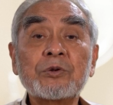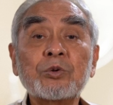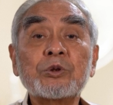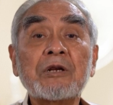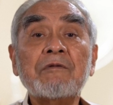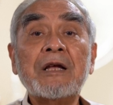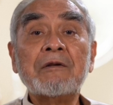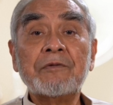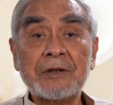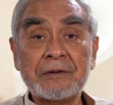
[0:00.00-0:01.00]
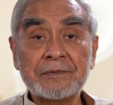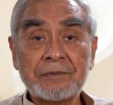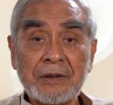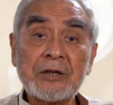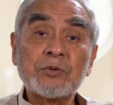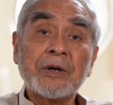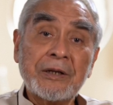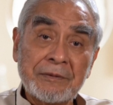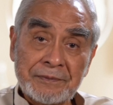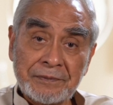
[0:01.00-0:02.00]
social welfare. That's
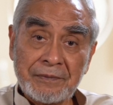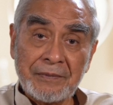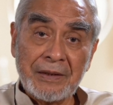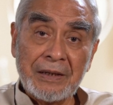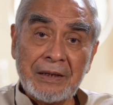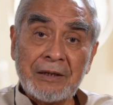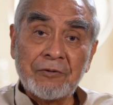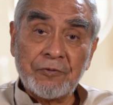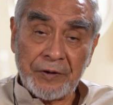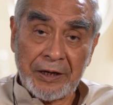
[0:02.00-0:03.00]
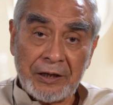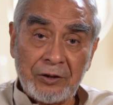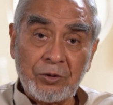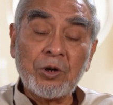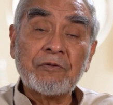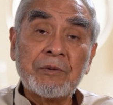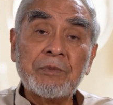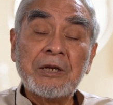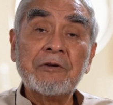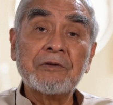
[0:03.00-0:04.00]
why faith of a
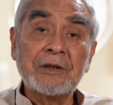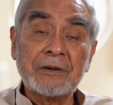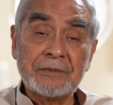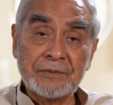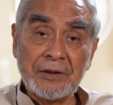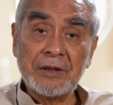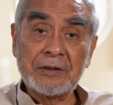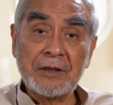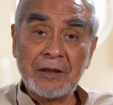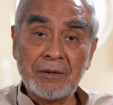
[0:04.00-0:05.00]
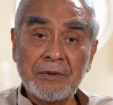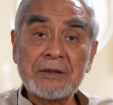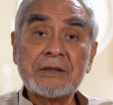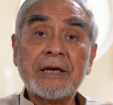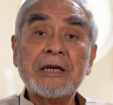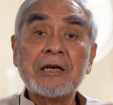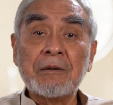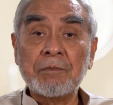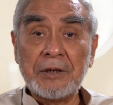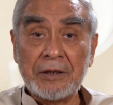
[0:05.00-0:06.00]
believer in Islam is
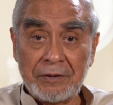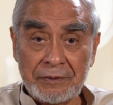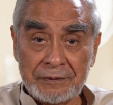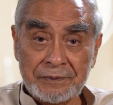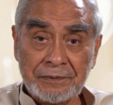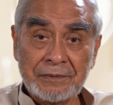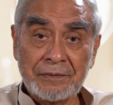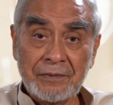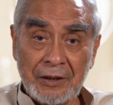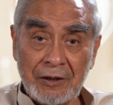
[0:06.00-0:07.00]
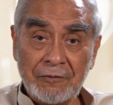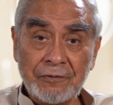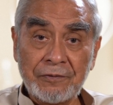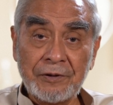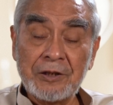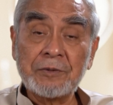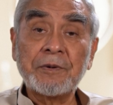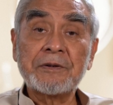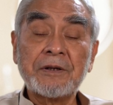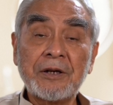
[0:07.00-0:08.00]
incomplete if this
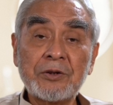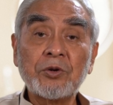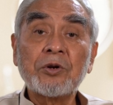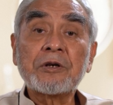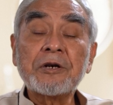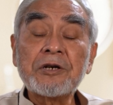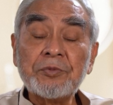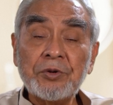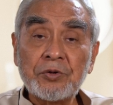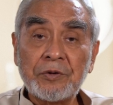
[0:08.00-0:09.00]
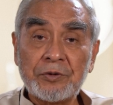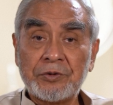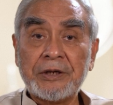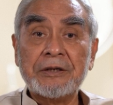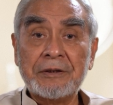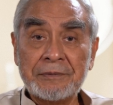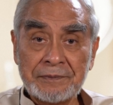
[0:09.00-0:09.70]
person is not contributing towards society,